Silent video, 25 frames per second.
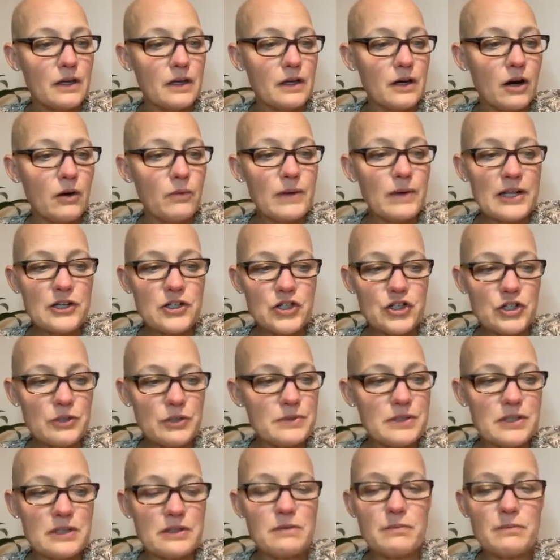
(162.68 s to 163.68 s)
our relationship
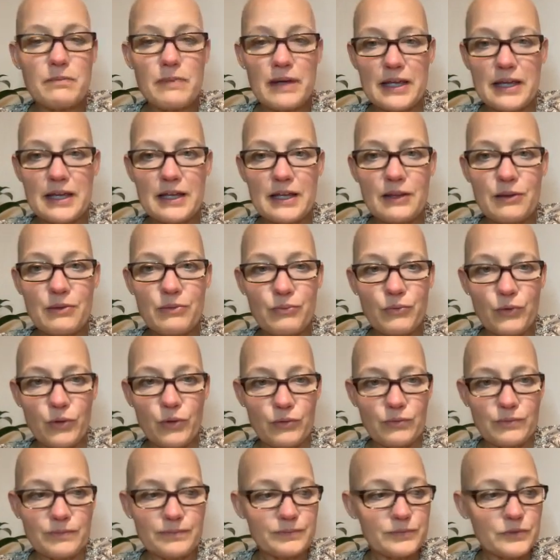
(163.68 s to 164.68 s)
didn't make it
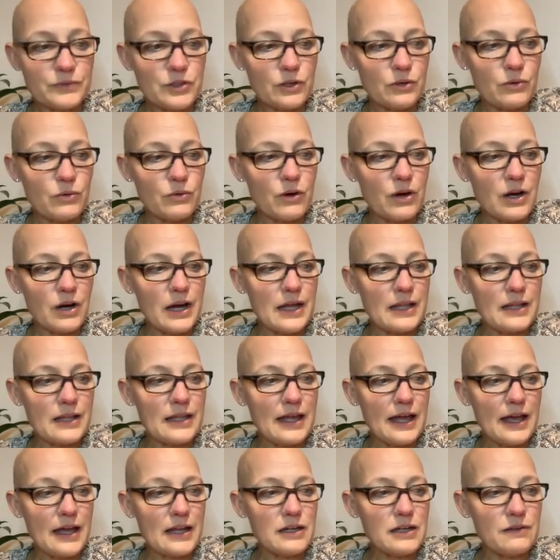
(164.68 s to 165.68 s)
through. So at
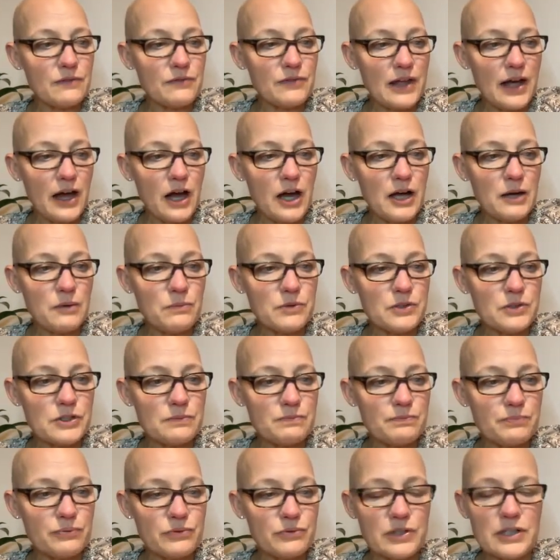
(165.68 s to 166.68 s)
the end of that, I was
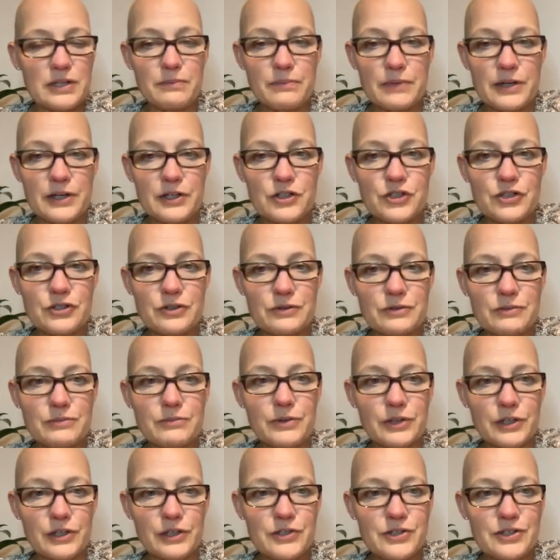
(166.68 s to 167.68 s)
pretty much
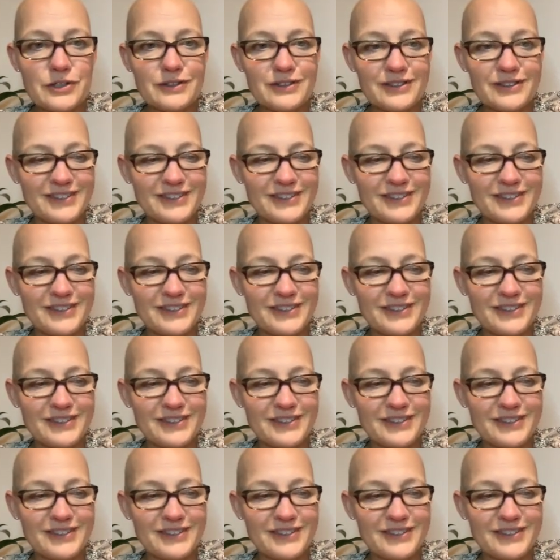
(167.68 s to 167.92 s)
mullered.